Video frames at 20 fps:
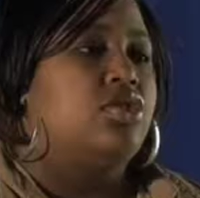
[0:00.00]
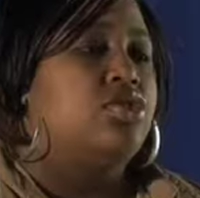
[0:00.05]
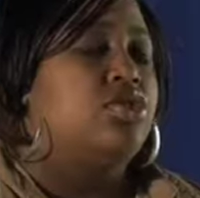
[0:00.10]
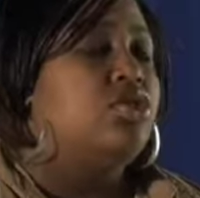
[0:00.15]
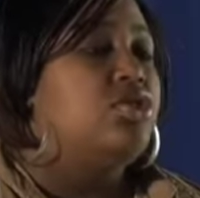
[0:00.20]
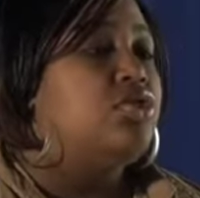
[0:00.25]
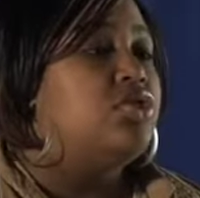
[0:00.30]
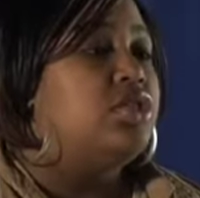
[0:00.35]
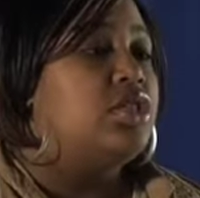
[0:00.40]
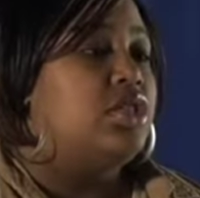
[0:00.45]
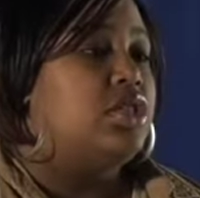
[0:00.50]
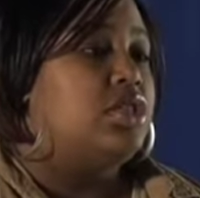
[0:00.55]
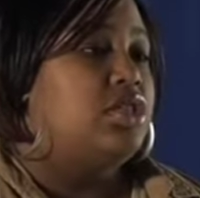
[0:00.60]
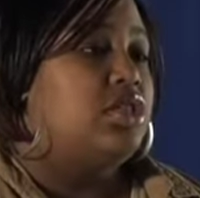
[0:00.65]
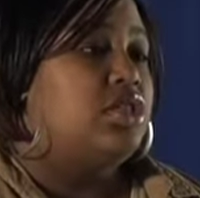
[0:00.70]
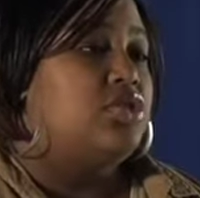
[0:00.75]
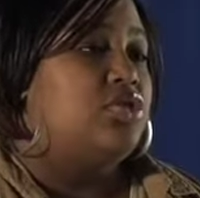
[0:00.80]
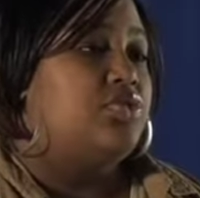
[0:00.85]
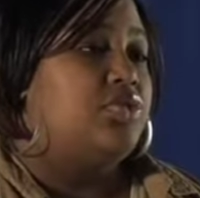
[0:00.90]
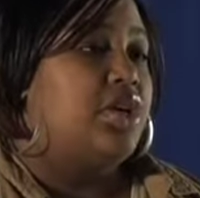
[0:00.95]
Due to this
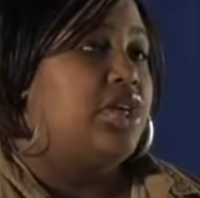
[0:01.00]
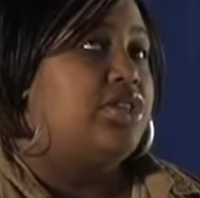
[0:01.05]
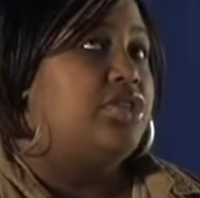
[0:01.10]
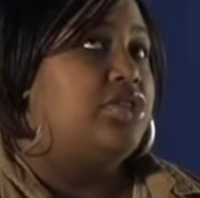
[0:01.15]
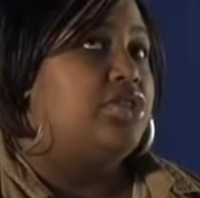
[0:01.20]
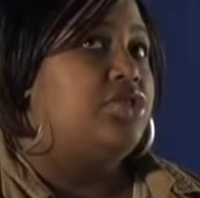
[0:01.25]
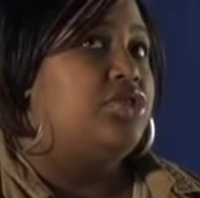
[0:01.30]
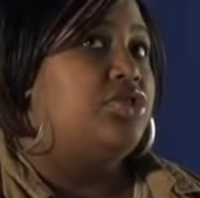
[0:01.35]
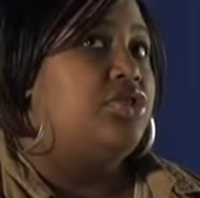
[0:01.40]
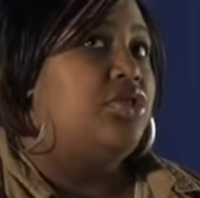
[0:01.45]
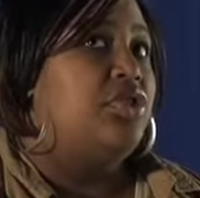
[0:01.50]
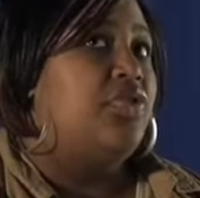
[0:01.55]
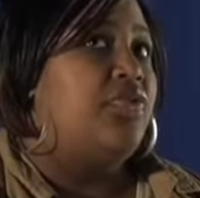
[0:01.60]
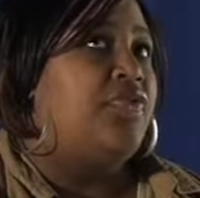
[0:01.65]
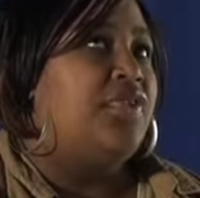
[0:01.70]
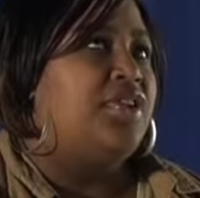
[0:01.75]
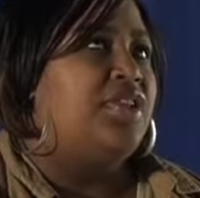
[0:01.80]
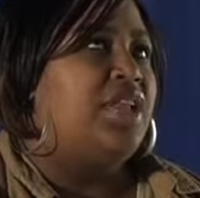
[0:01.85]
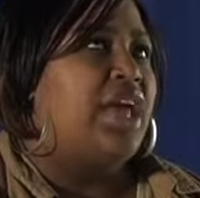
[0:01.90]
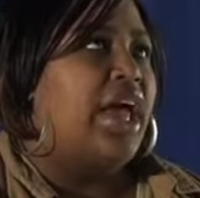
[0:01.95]
situation, do you
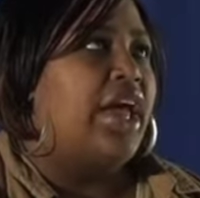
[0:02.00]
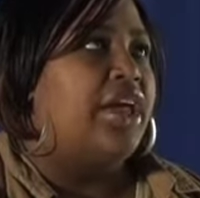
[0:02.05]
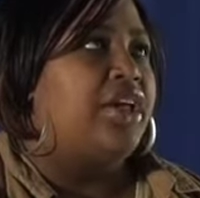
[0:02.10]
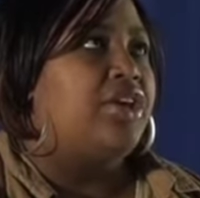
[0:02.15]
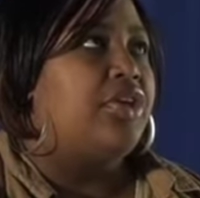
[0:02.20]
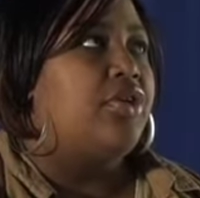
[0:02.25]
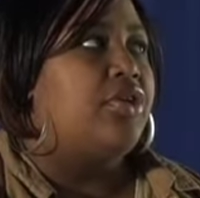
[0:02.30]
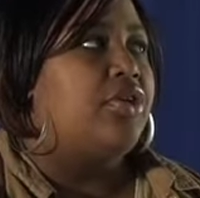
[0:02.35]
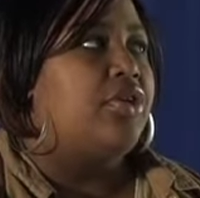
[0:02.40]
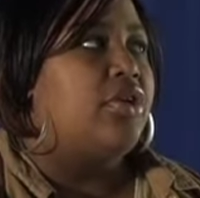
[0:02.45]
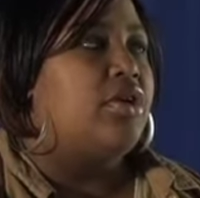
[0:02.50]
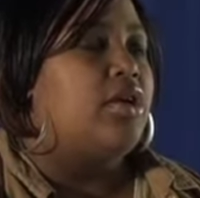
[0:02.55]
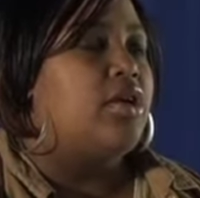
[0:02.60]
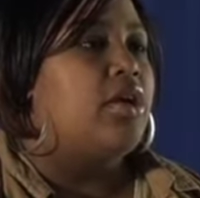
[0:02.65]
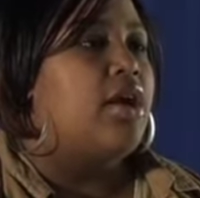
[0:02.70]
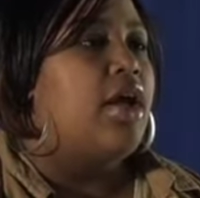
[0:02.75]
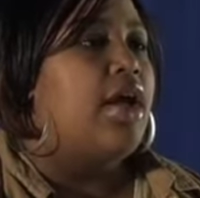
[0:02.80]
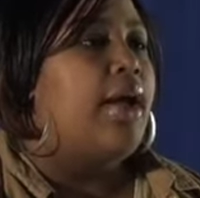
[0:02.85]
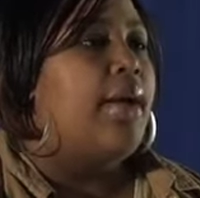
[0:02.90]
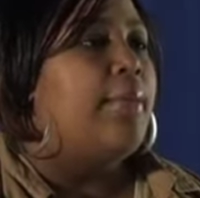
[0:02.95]
feel like
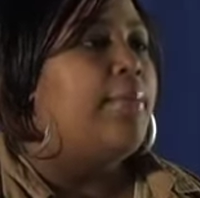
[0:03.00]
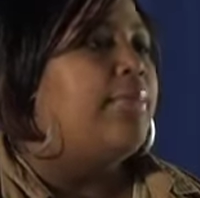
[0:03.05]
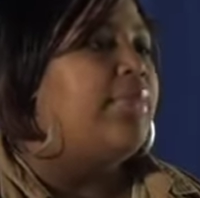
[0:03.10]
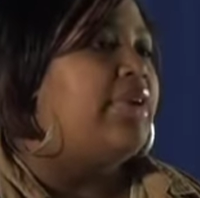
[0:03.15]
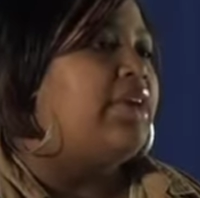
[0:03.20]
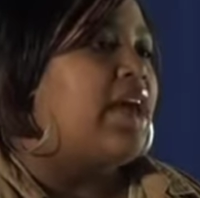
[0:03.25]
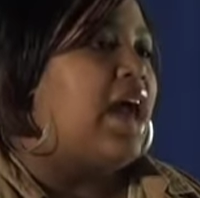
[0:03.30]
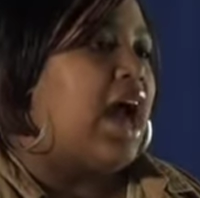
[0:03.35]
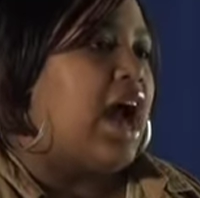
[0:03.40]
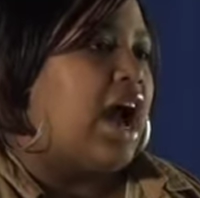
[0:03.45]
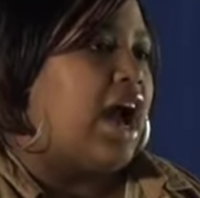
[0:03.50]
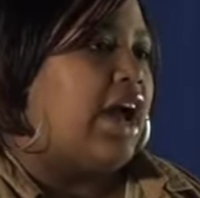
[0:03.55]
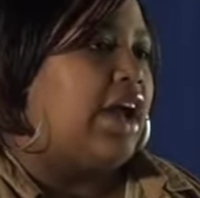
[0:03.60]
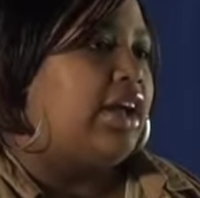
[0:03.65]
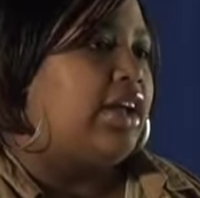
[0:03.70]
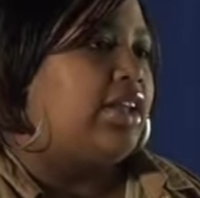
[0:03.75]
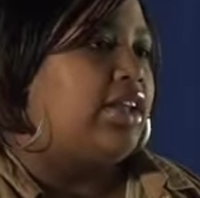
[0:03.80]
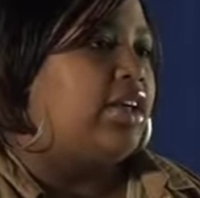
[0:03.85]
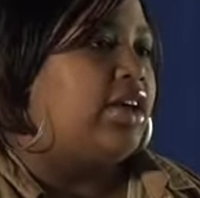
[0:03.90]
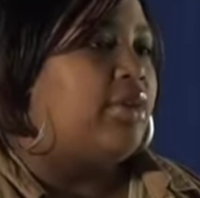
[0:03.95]
you're
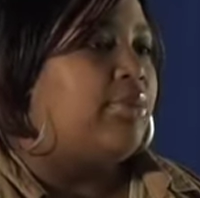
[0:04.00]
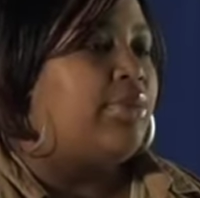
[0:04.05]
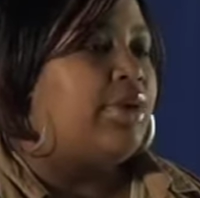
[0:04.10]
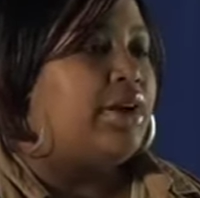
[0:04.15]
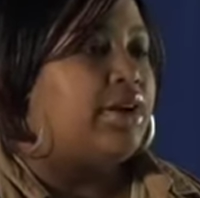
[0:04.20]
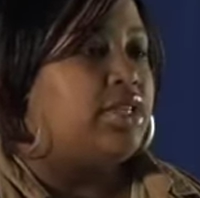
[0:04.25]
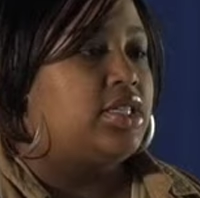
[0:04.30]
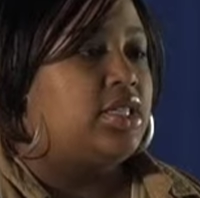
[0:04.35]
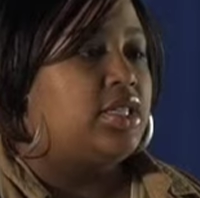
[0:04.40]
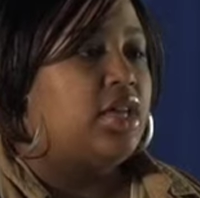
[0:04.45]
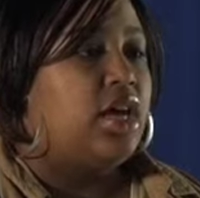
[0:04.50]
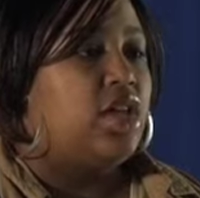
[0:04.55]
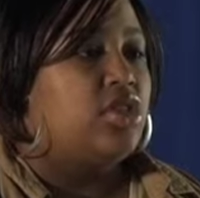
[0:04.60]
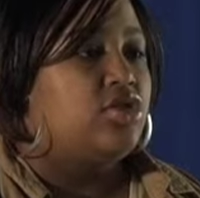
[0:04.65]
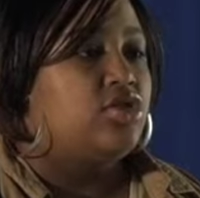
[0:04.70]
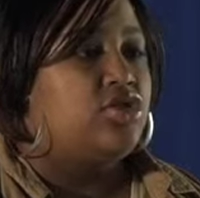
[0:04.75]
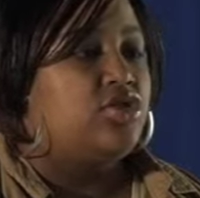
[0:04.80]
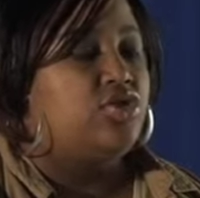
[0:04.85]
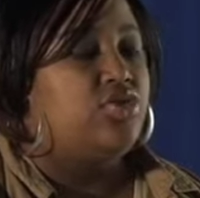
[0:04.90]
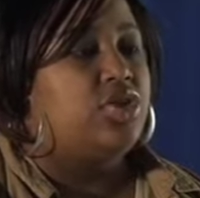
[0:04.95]
behind compared to the other
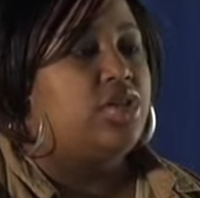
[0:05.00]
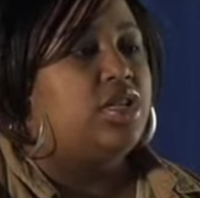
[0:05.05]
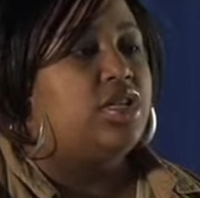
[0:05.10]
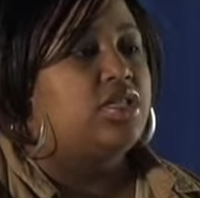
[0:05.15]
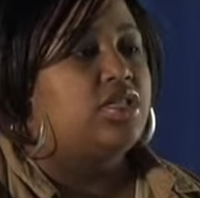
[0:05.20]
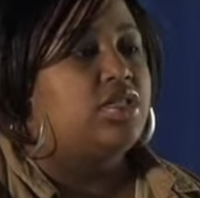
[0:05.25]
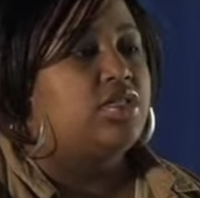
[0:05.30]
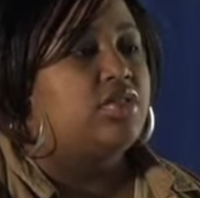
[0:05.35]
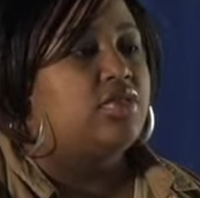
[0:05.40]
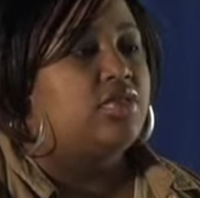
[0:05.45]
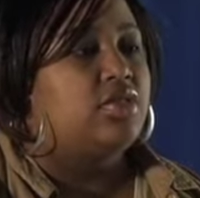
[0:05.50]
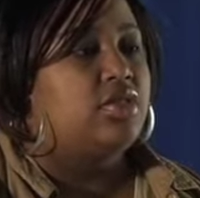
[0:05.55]
students?